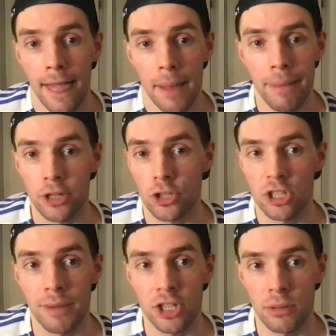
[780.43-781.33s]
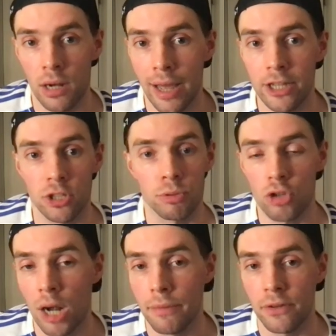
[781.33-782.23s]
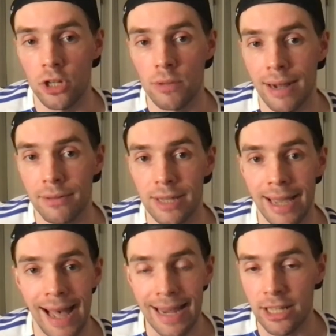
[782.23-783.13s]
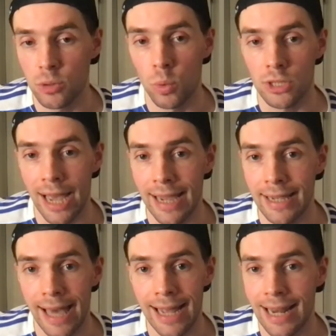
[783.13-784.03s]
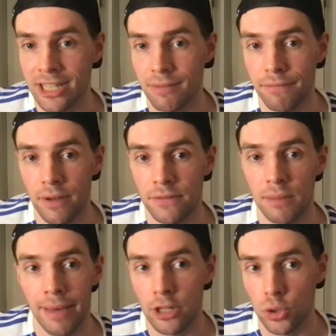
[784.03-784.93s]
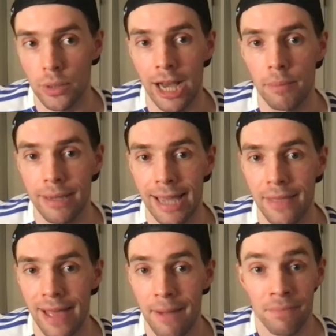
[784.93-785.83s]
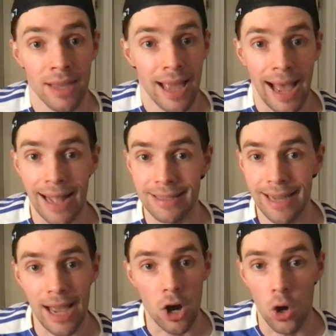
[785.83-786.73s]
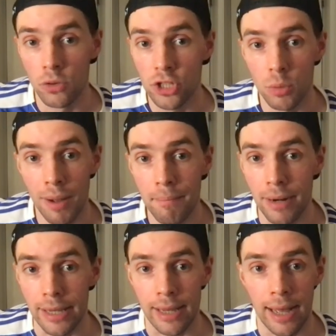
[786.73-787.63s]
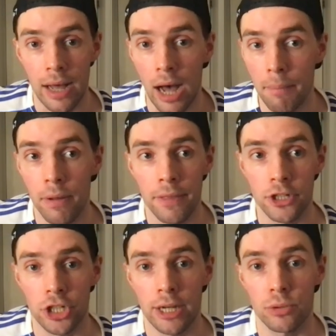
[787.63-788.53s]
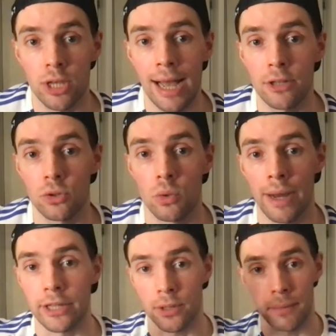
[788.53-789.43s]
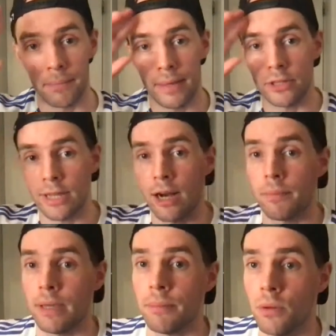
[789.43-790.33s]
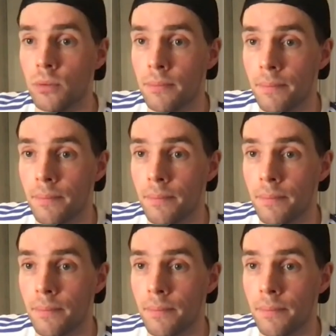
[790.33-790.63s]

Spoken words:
Make sure you smash up the like, subscribe if you're new around here, heading towards 8K, less than 50. Make sure you help me get there. And yeah, on to Wembley, up the Chelsea as always. Peace out, people.